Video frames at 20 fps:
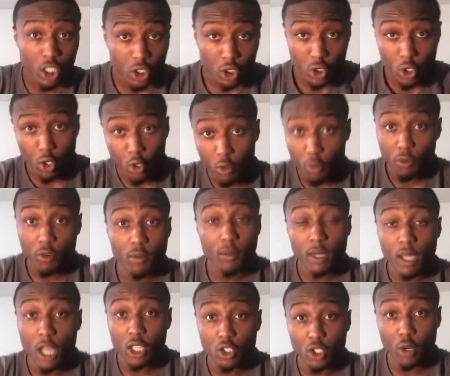shit. So you feel
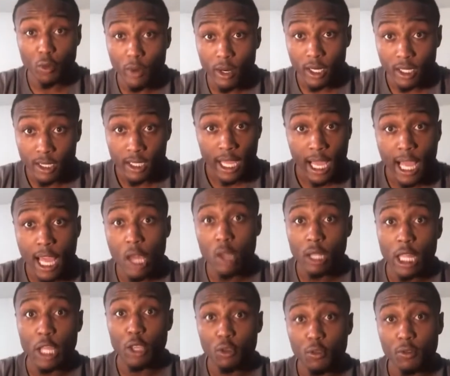me? I start running
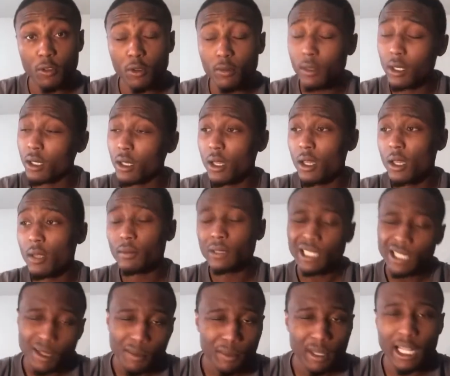down, like, you feel me?
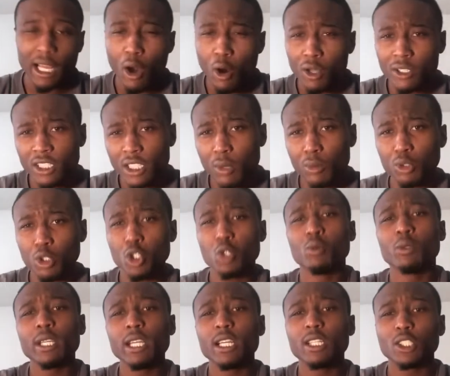But then all I see was
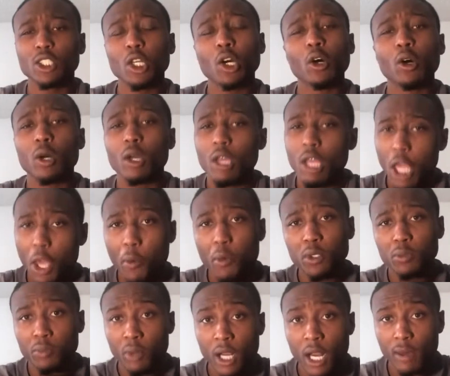two niggas, so it
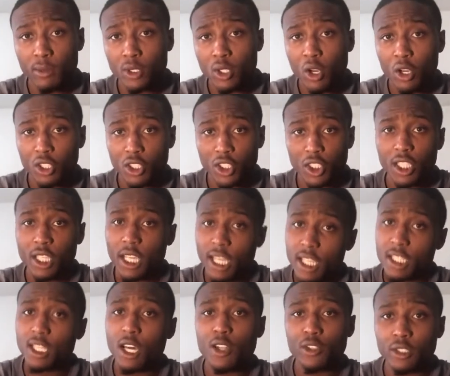was Brett that was talking shit
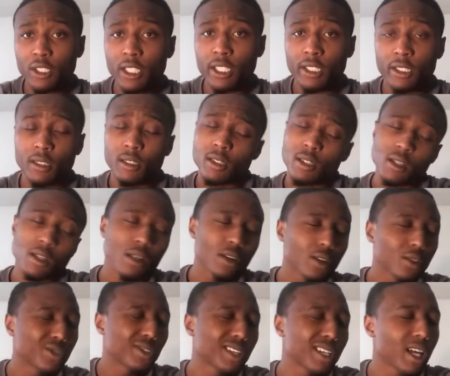and his other nigga.
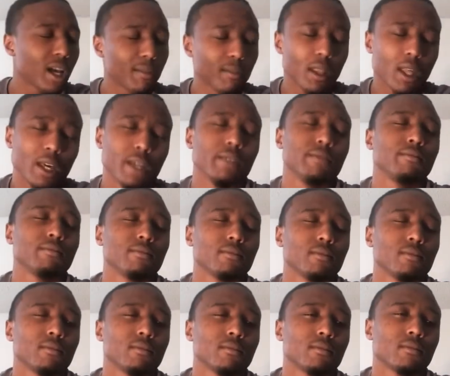So then I'm like,
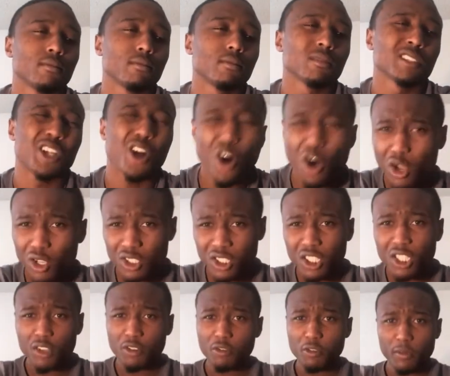oh
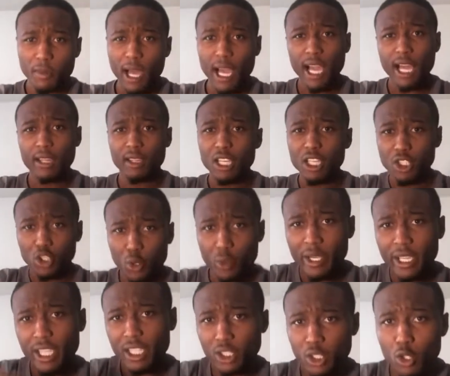shit, you feel me? It's
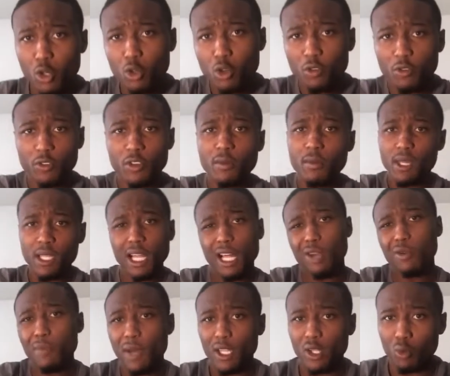three against two, you feel me?
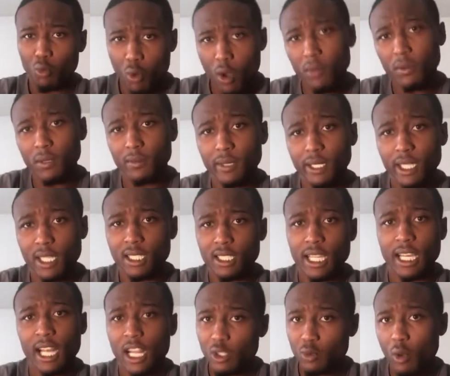Like, we about to whoop them niggas.
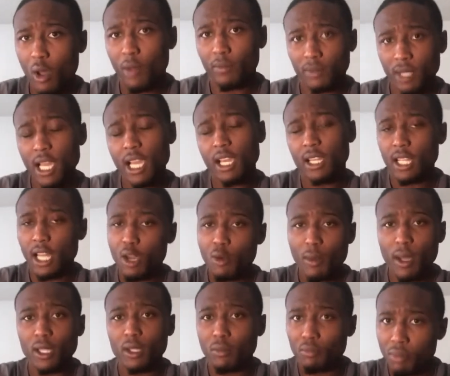Like, that's what I'm thinking. Like, we
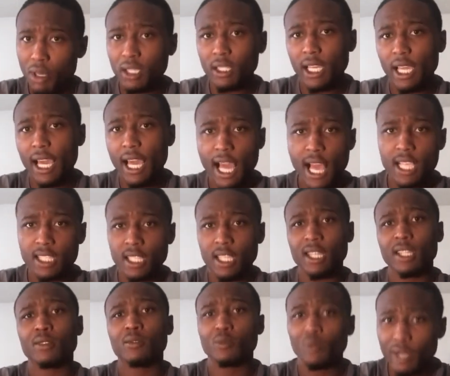about to beat their ass.
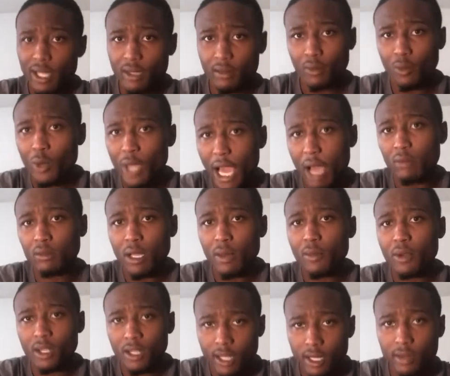Like, we
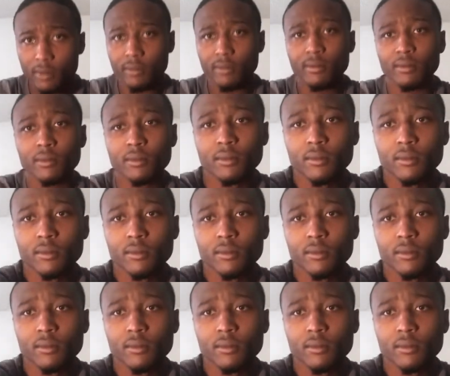outnumbering them.